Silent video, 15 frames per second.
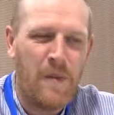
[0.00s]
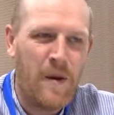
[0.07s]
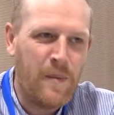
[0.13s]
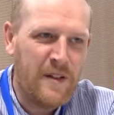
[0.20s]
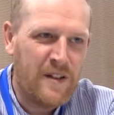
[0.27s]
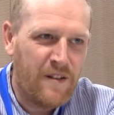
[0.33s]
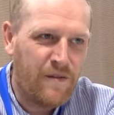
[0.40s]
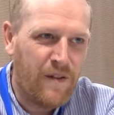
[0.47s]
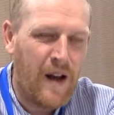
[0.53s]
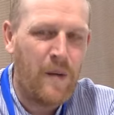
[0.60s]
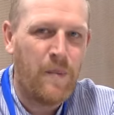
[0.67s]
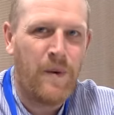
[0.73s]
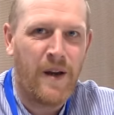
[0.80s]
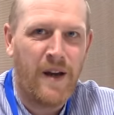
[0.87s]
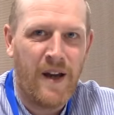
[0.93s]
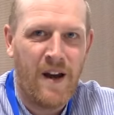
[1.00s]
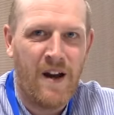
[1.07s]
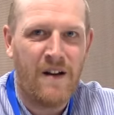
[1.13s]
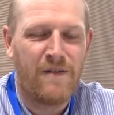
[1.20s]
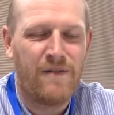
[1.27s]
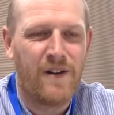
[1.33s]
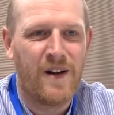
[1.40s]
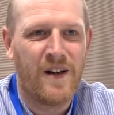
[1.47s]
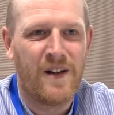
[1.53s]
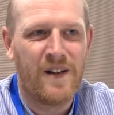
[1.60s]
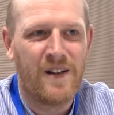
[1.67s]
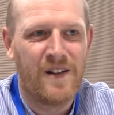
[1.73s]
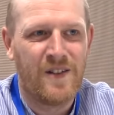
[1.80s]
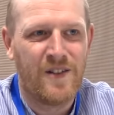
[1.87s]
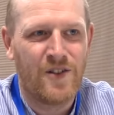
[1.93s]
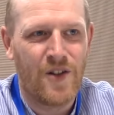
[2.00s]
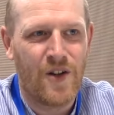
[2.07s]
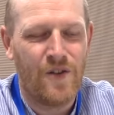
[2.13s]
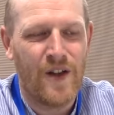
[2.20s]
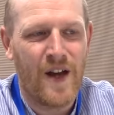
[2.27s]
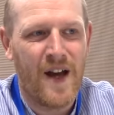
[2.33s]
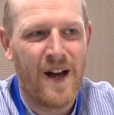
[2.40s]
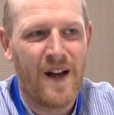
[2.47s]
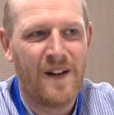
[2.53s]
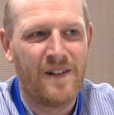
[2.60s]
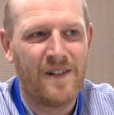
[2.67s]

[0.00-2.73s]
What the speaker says: maybe developing EAfA so that